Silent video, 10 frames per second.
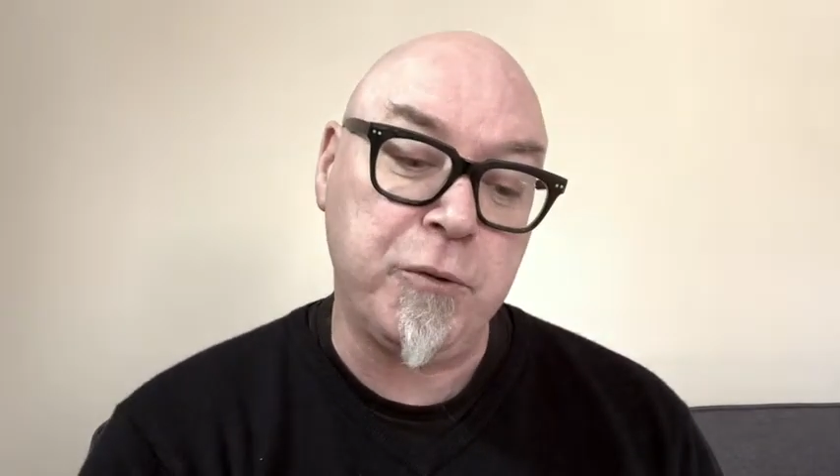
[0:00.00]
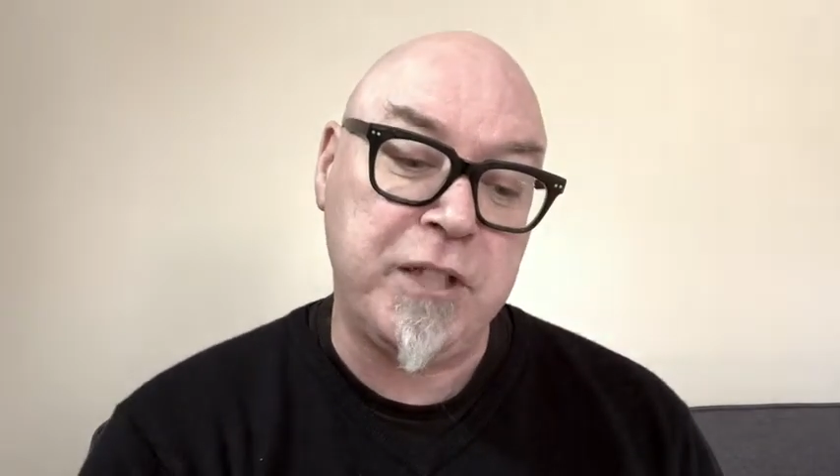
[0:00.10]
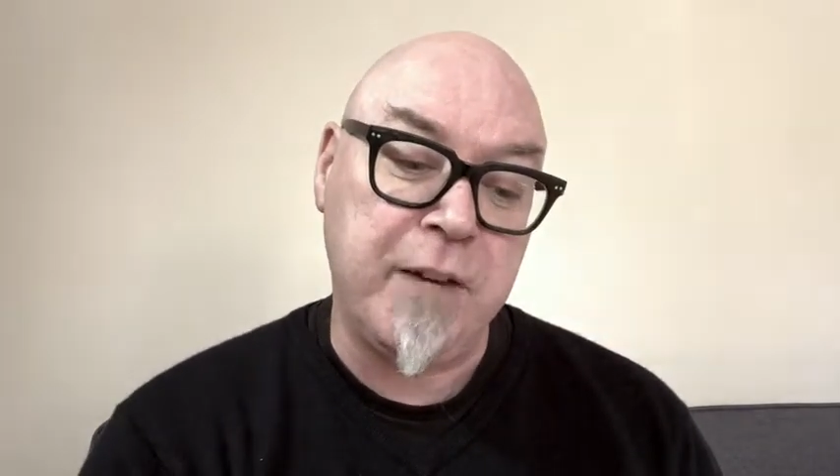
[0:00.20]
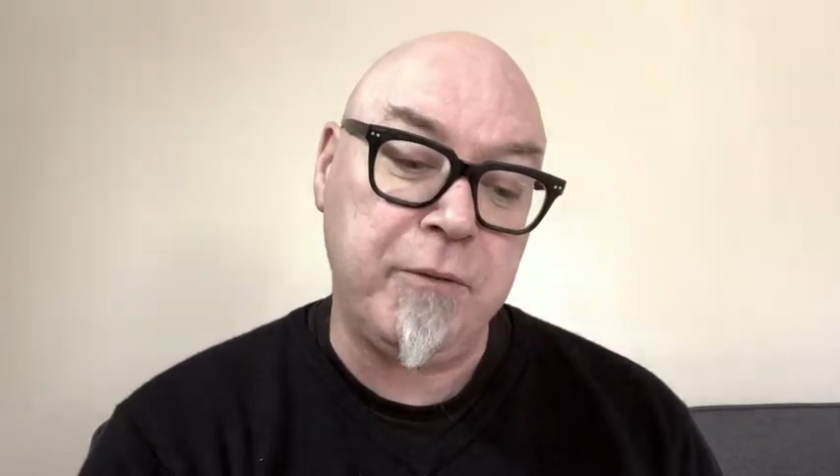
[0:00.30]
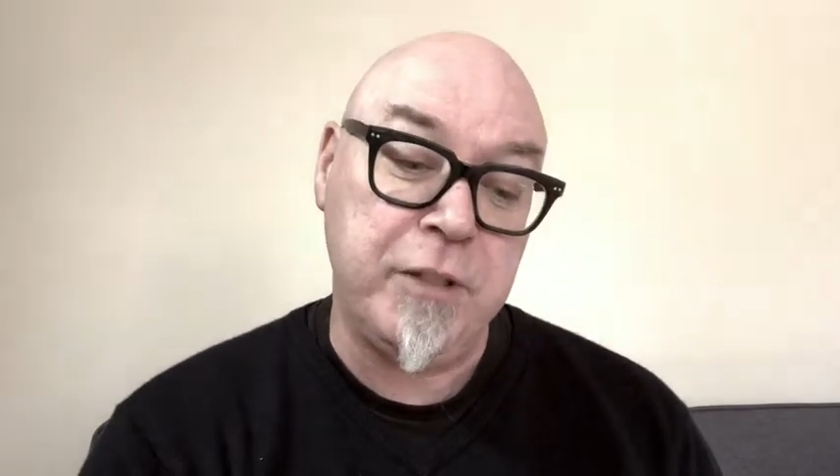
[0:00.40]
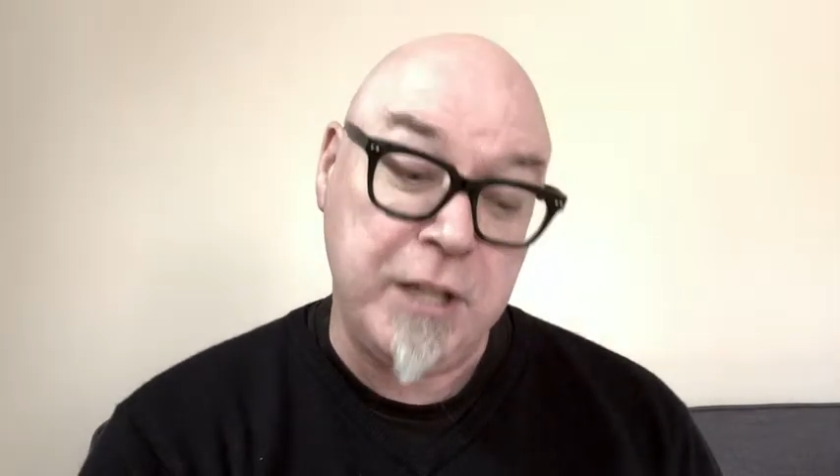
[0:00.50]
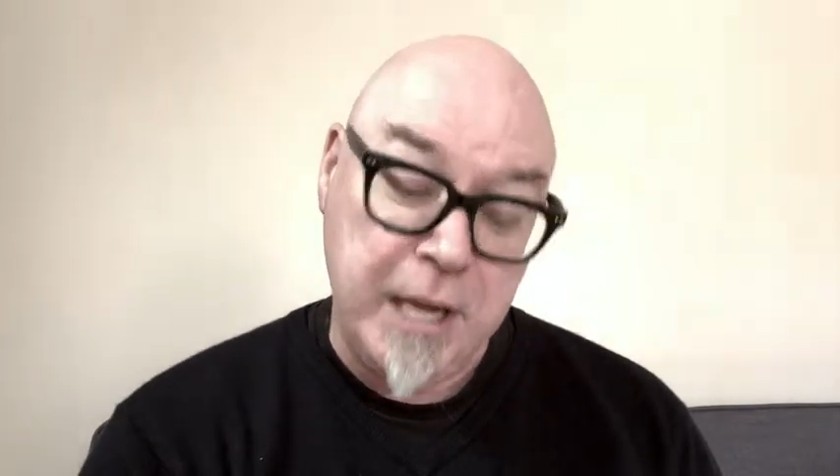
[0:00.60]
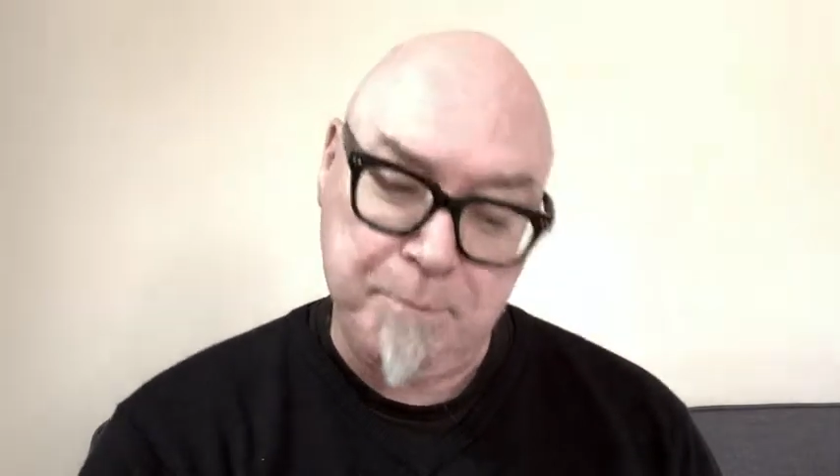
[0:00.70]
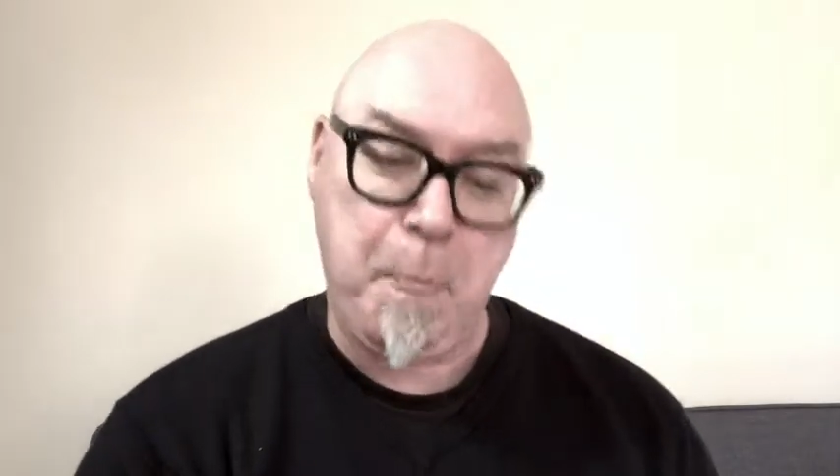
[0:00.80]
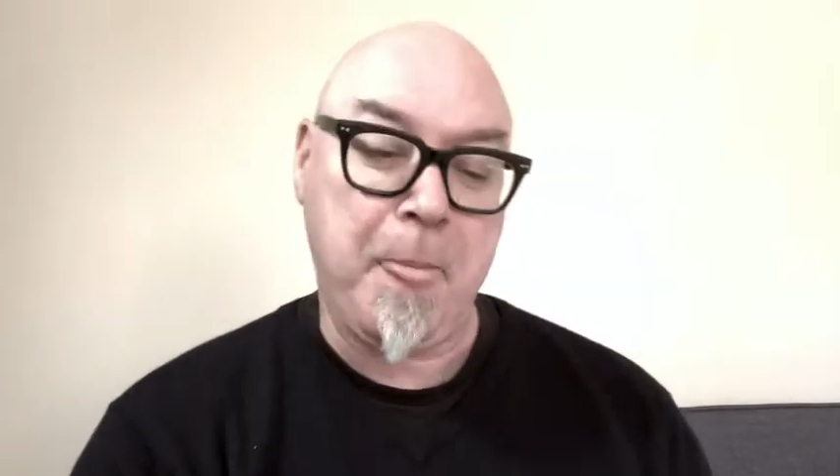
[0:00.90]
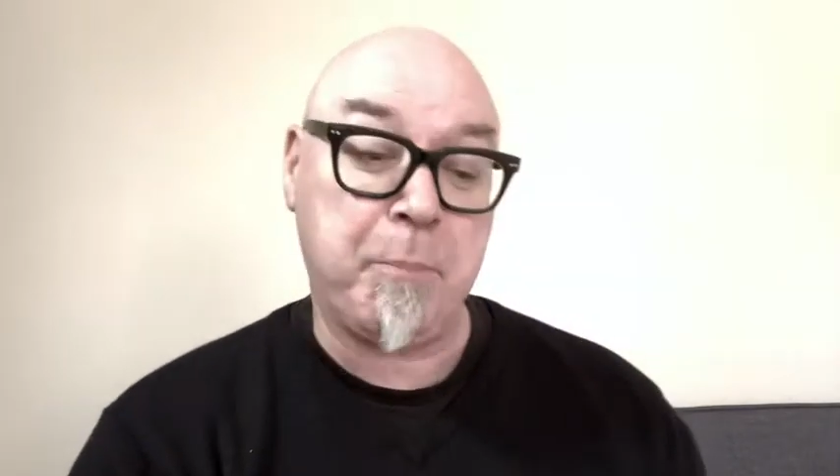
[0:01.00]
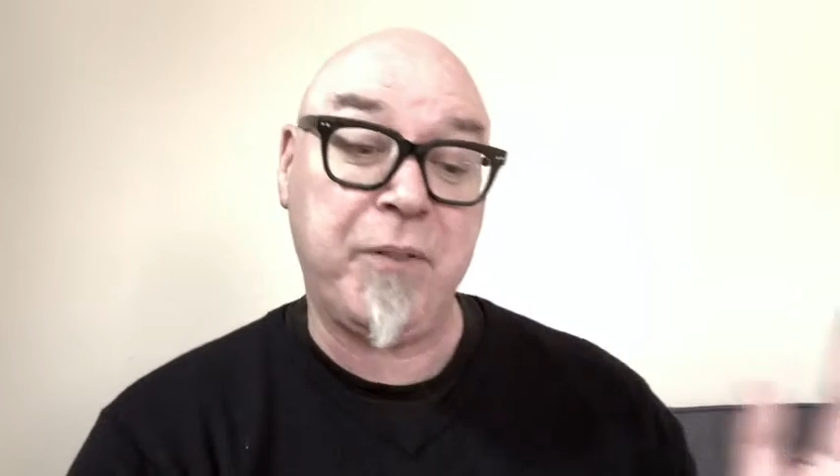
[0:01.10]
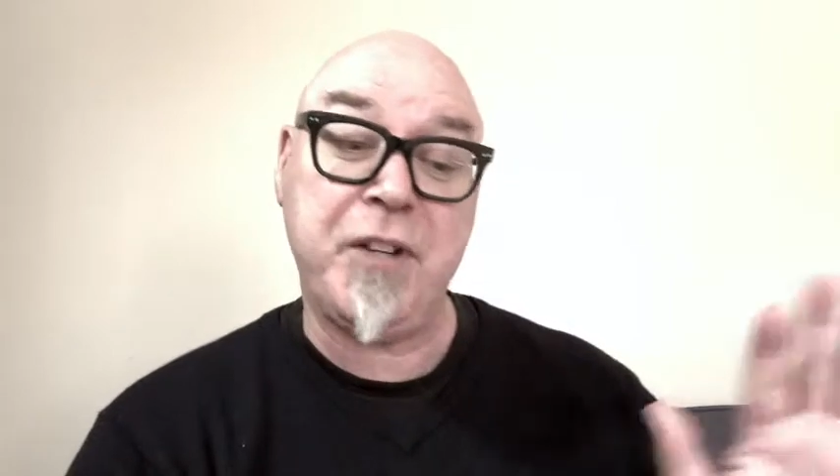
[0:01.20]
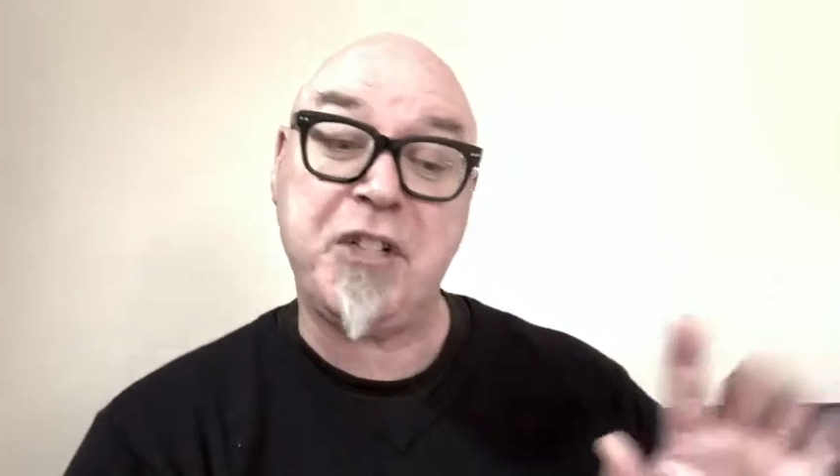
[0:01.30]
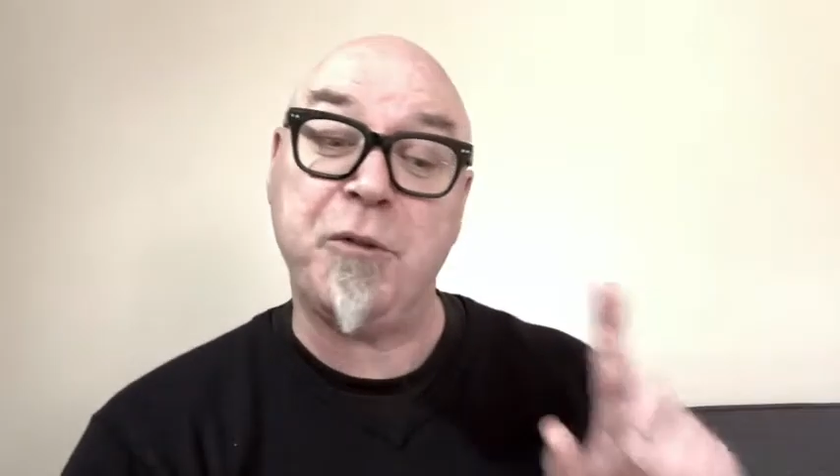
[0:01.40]

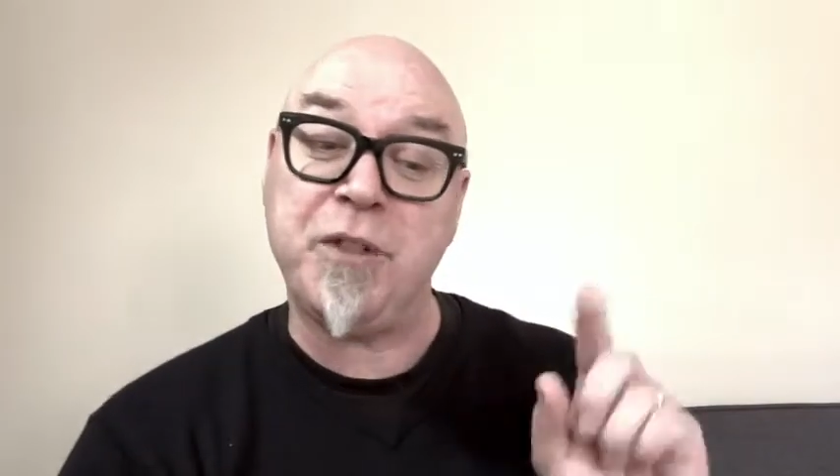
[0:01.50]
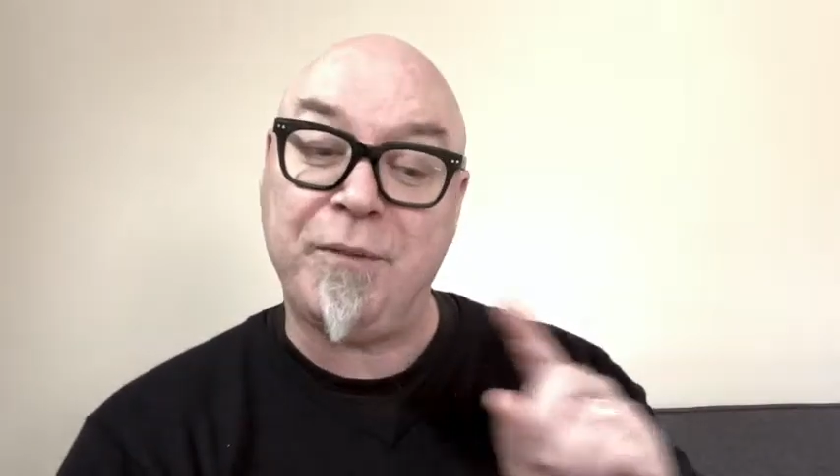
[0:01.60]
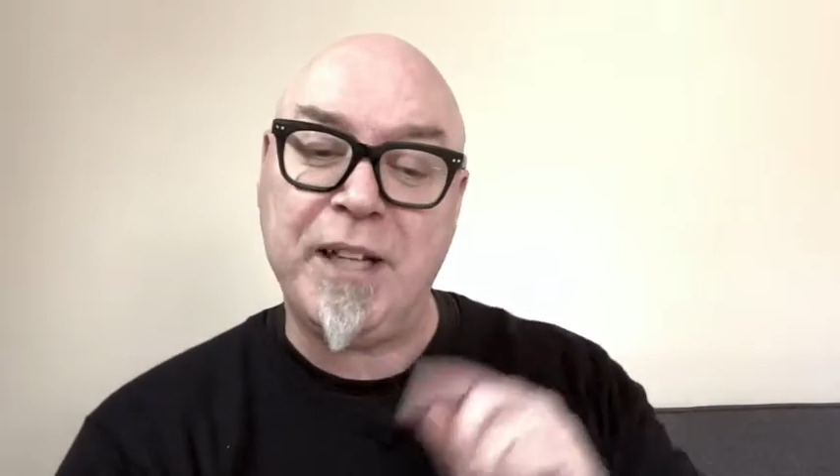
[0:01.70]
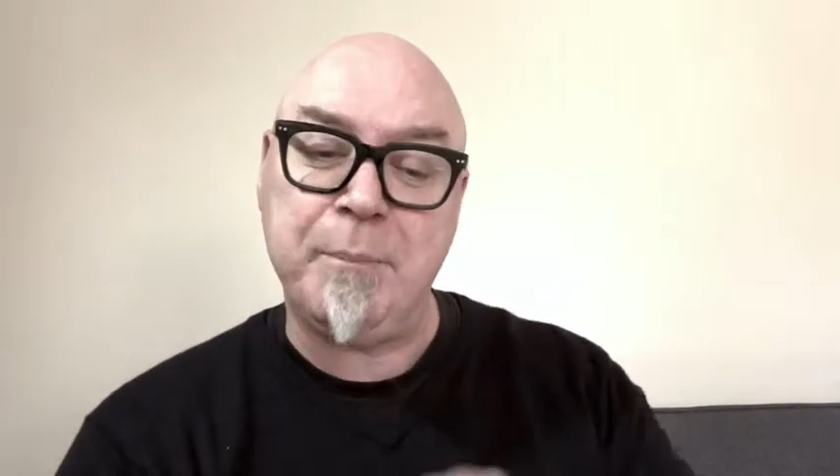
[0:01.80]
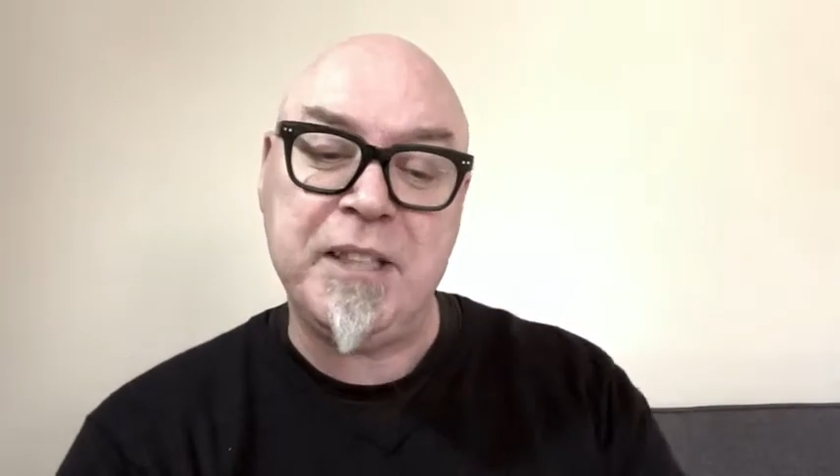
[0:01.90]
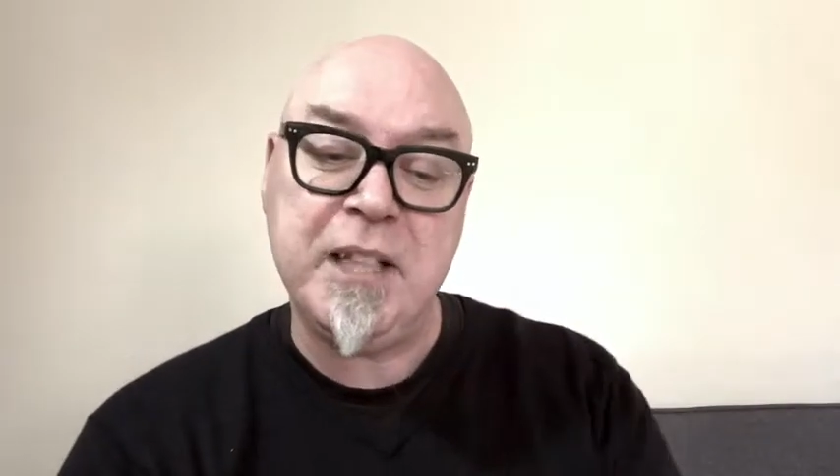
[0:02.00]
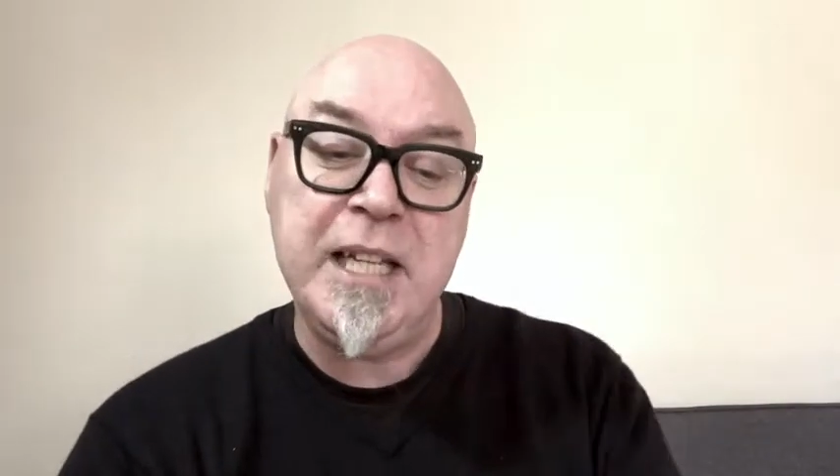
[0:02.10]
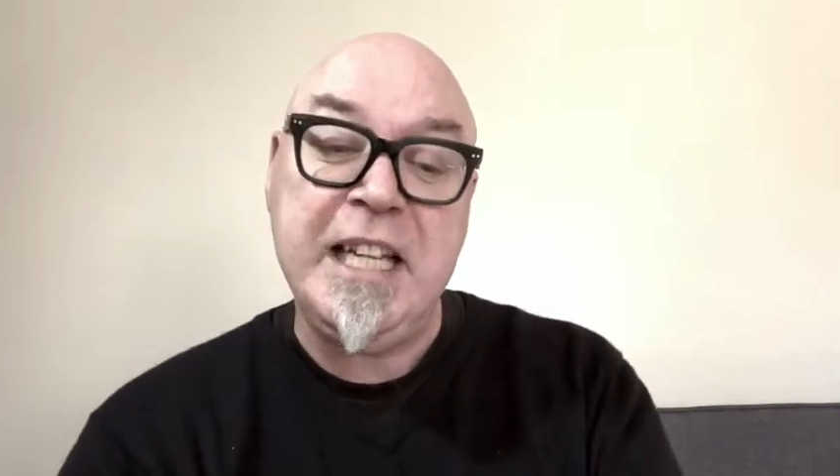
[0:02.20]
development,